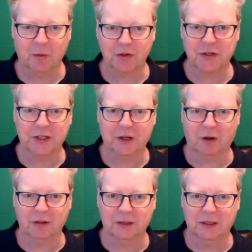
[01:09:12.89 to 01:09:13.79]
If you're
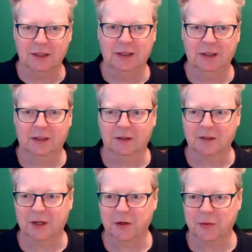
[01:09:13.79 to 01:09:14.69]
watching on
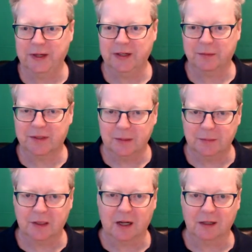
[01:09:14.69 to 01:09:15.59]
on social media, I'm
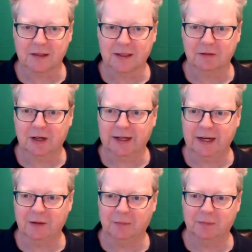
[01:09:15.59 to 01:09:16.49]
simulcasting
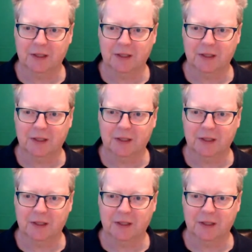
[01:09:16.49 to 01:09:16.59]
right now.